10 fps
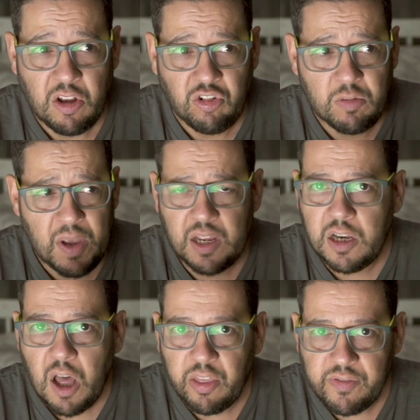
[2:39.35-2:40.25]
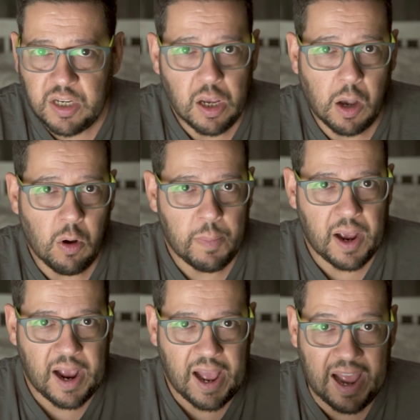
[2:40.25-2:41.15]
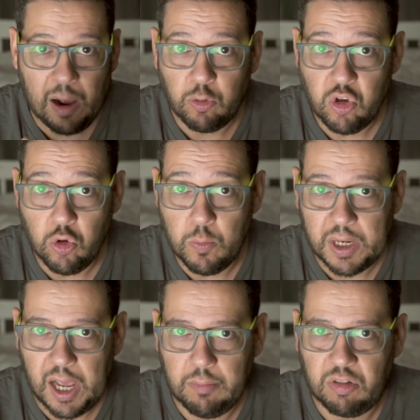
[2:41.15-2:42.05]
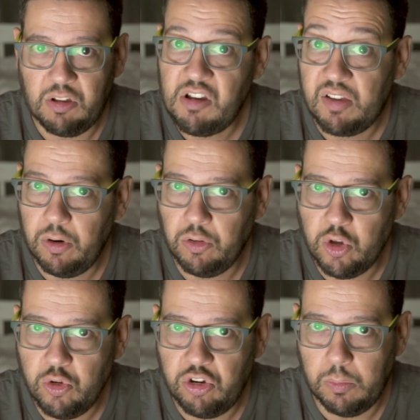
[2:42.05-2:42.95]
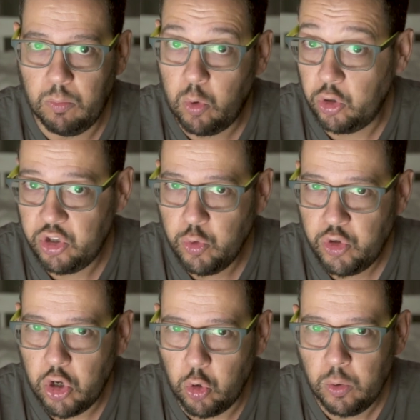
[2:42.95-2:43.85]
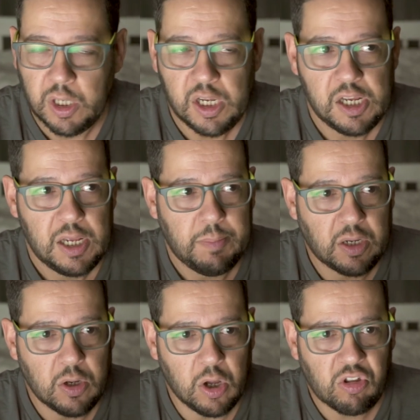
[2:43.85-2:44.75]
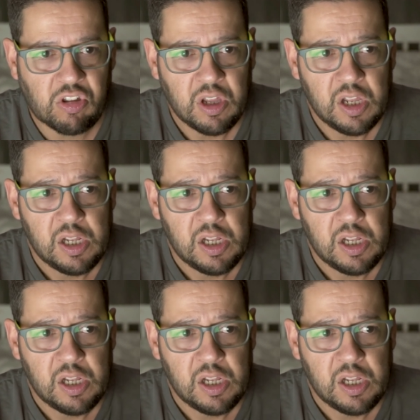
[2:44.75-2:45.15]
just make another video about how you became successful on YouTube and what you do. Because